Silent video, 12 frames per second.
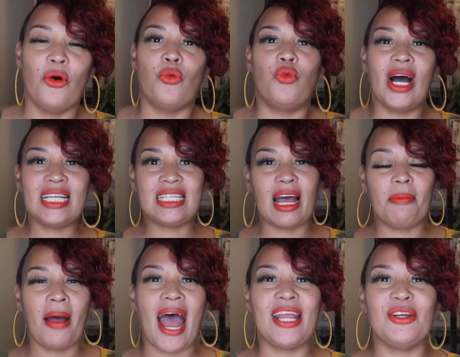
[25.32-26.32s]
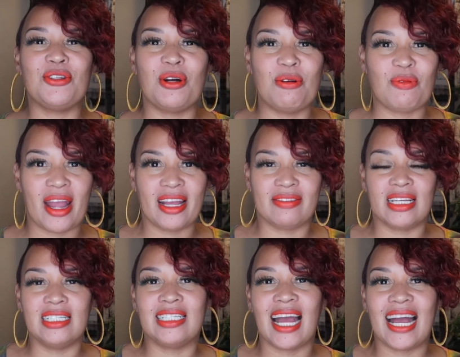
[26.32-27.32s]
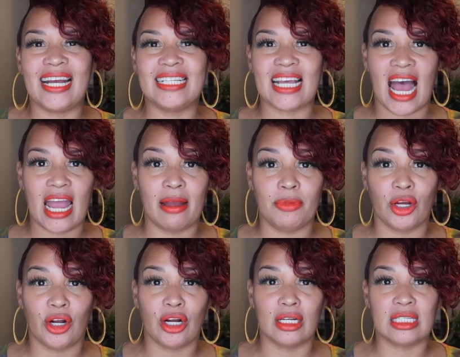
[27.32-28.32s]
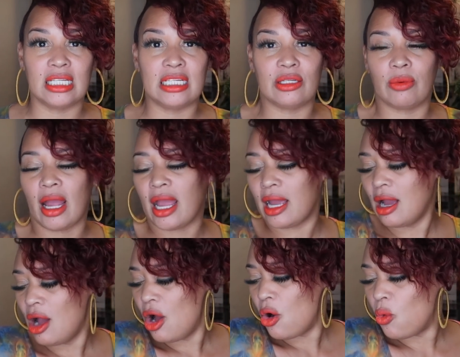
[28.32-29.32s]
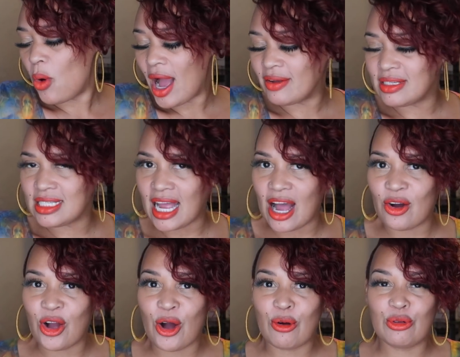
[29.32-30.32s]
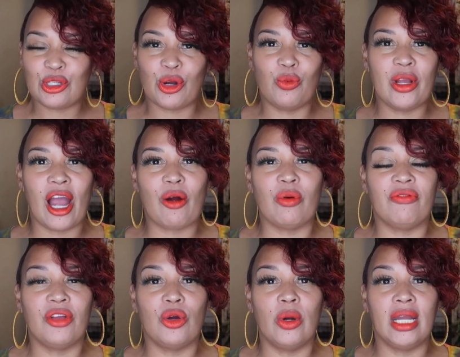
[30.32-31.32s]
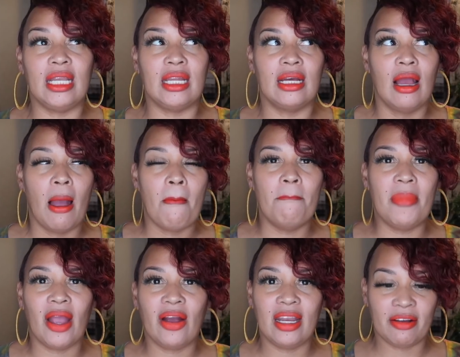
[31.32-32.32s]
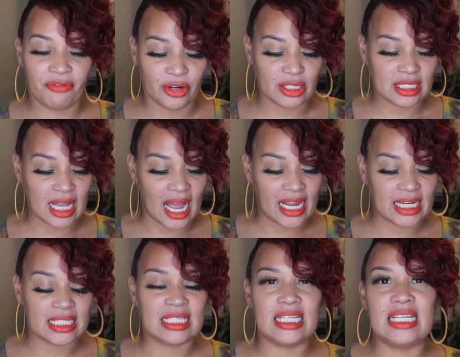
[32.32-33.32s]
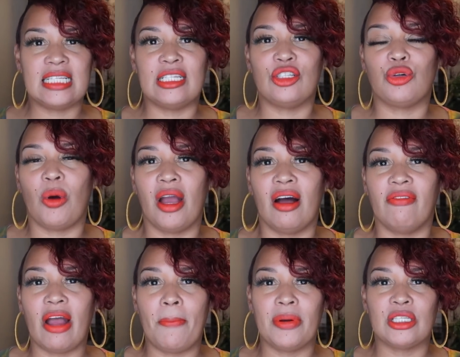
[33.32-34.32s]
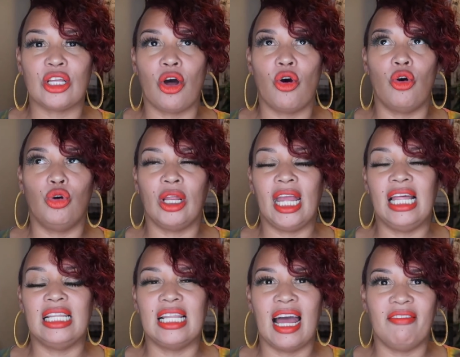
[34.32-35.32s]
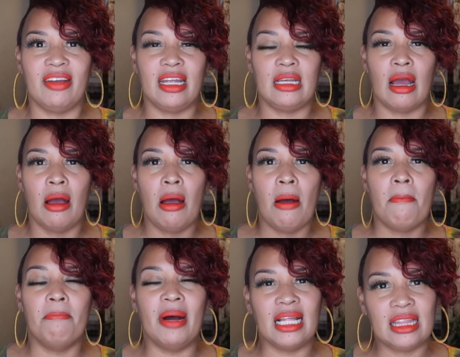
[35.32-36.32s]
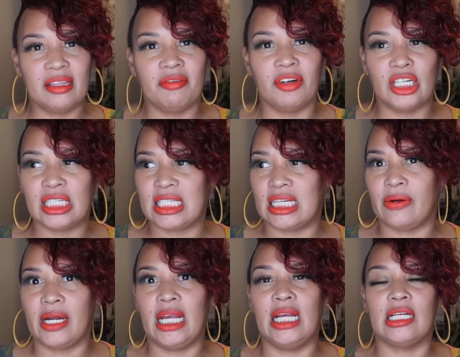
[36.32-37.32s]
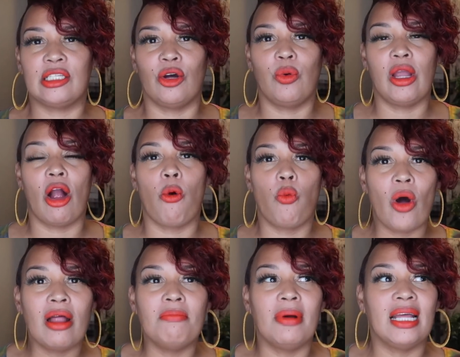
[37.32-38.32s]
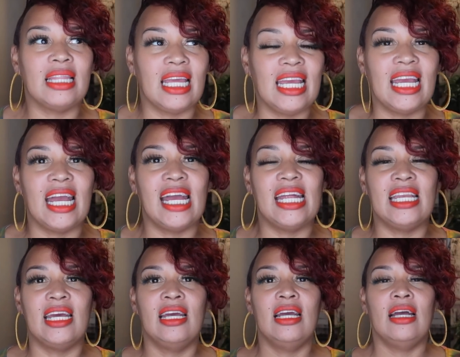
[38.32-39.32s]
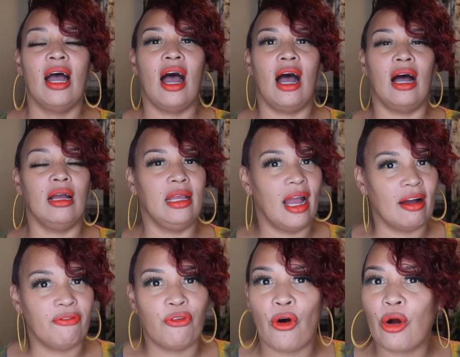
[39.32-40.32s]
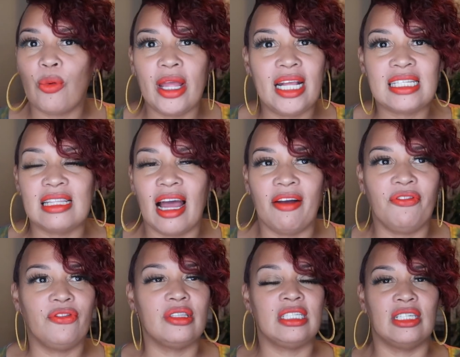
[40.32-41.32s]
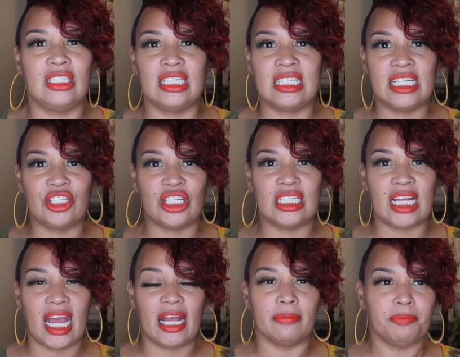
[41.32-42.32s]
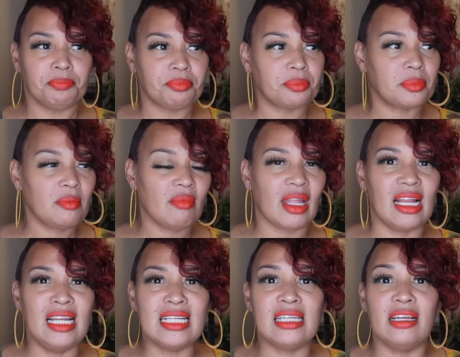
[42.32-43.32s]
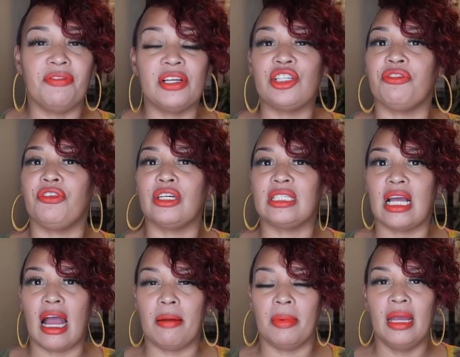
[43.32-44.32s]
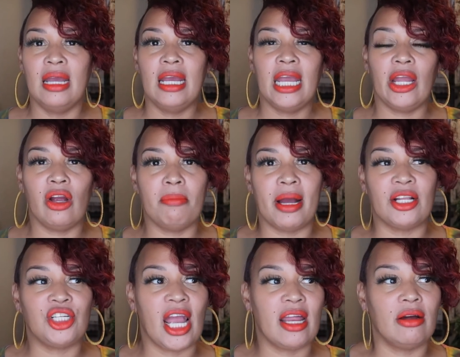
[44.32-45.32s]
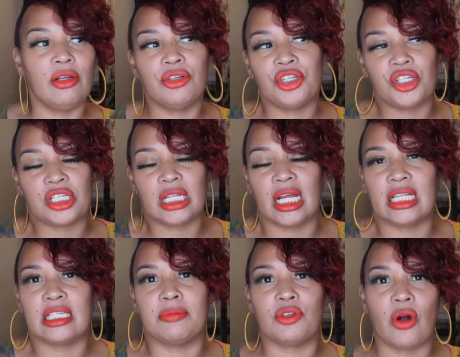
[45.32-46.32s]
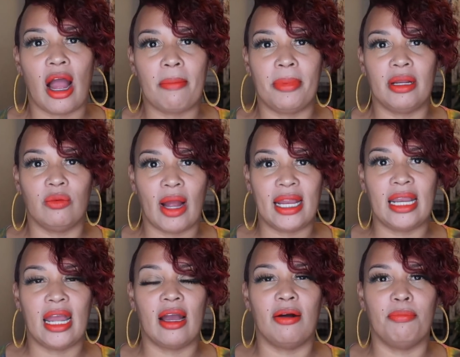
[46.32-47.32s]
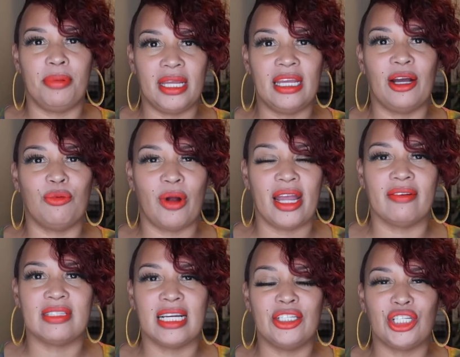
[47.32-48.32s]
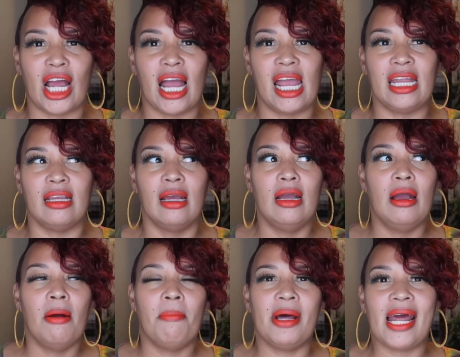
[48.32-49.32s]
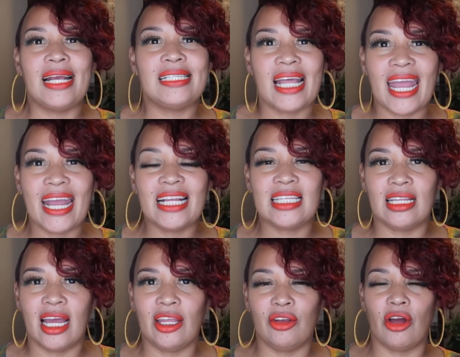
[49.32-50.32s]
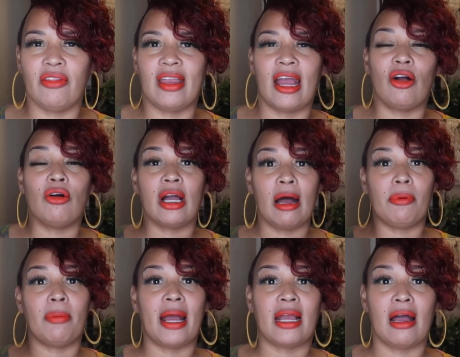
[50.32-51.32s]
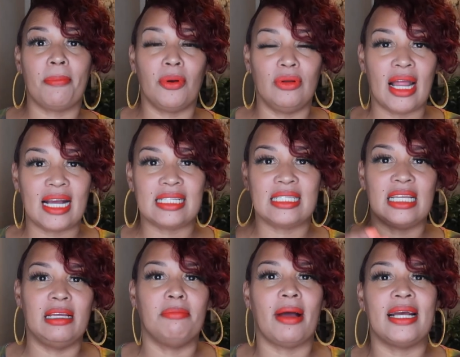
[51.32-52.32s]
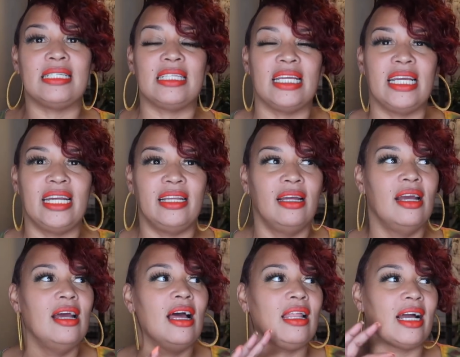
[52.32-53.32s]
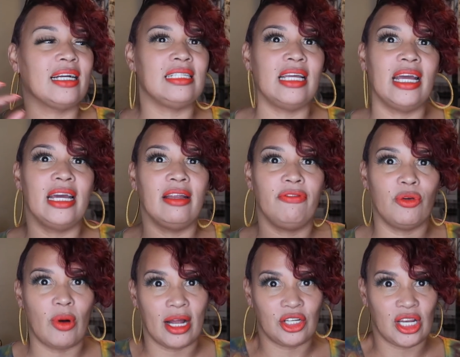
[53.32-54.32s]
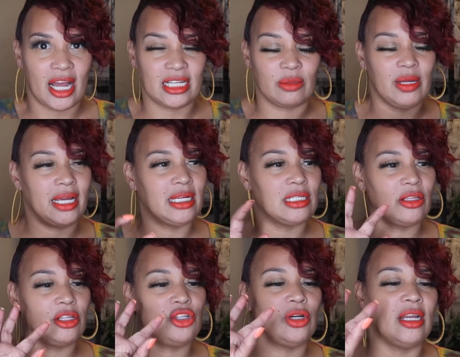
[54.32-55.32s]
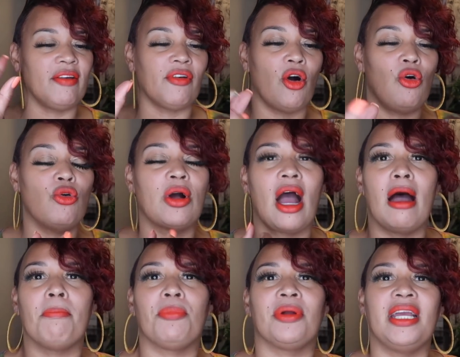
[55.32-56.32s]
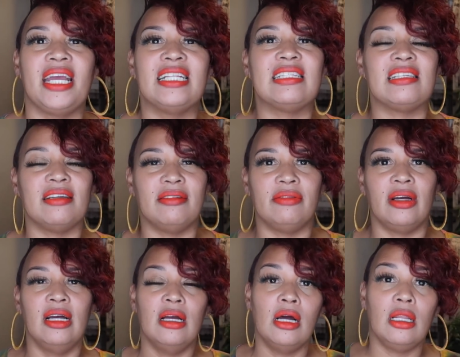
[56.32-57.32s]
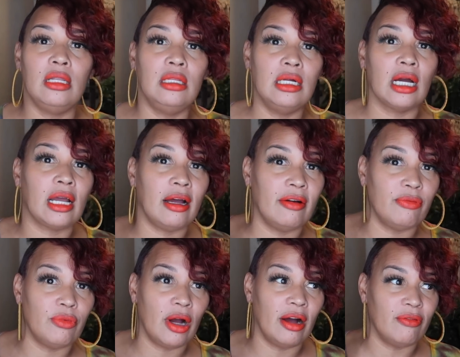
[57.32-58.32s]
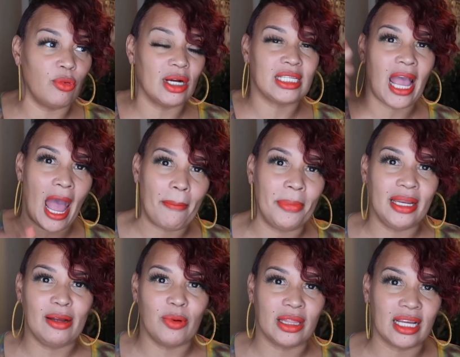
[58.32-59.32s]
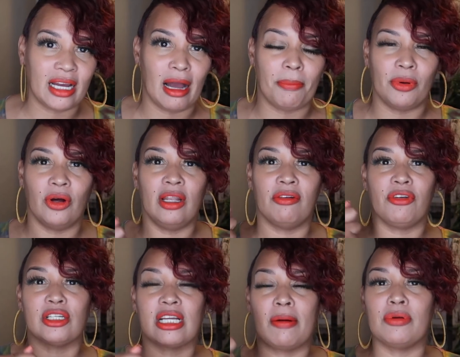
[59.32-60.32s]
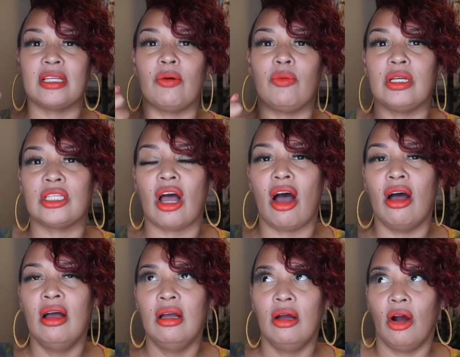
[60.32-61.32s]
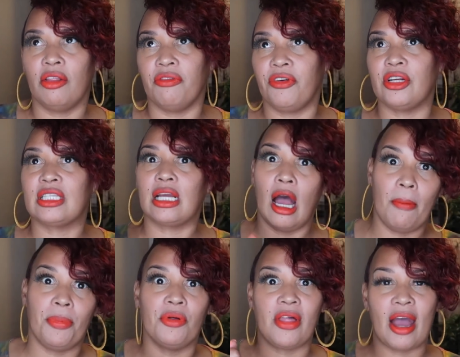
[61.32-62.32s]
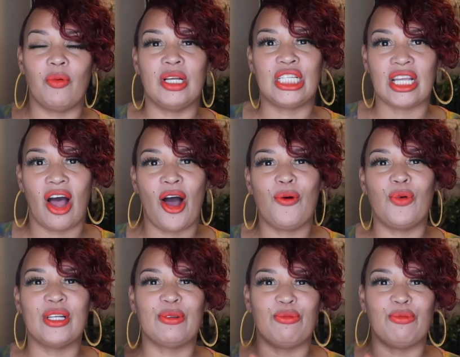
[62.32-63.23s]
What's up? How you doing, Ray of Sunshines? I am your girl, Talisa Ray, lifestyle coach. We are reviewing Married at First Sight, season 12, episode 11, monthiversary. So we are 1 month in. You got 4 weeks left till decision day. Listen, if it's your first time here at my channel, you should just click the subscribe button right now. Be a ray of sunshine. But I say it to let you know that I go couple by couple, not scene by scene. Like I said, if you watched last week, it is so that you can have a whole comprehensive look of what's happening with the couple. And the first couples that we saw, or the first couple that we saw, was